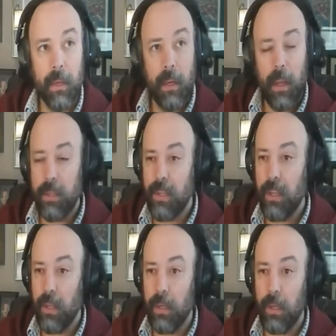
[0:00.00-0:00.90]
It's like
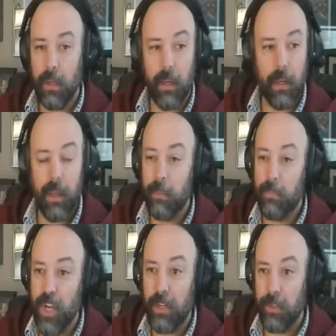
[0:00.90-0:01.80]
an
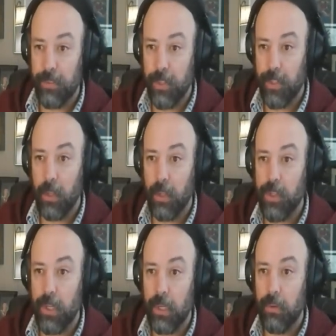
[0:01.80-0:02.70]
objective
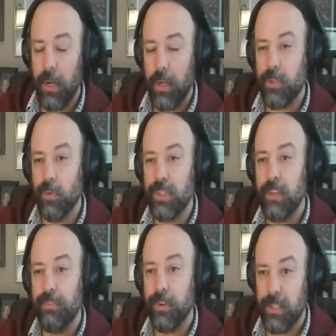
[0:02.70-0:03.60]
ontology, right? So say,
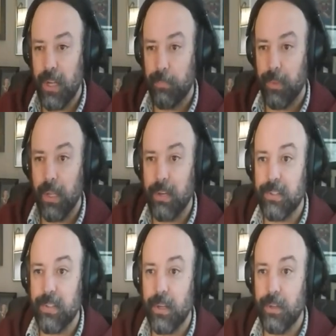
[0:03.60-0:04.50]
for example, I
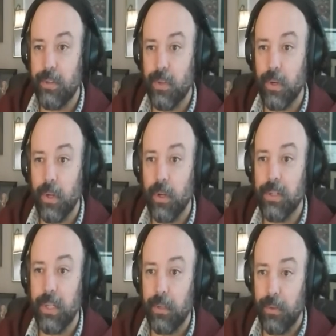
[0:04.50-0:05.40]
decided to do a
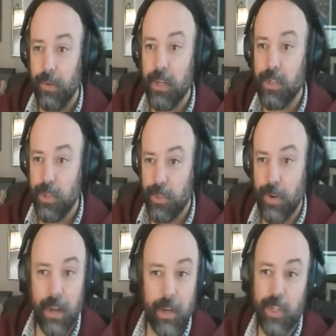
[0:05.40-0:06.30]
content creation
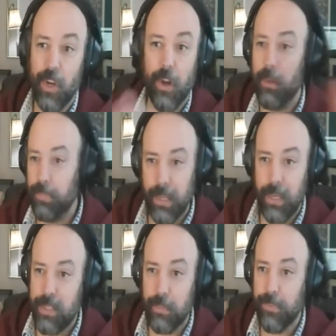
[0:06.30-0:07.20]
strategy on
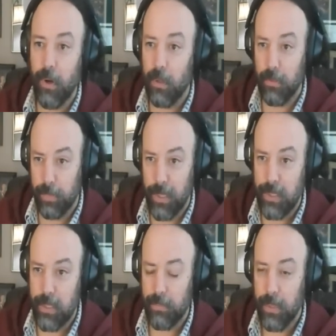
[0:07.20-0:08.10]
Plancksit for all of Plancksit.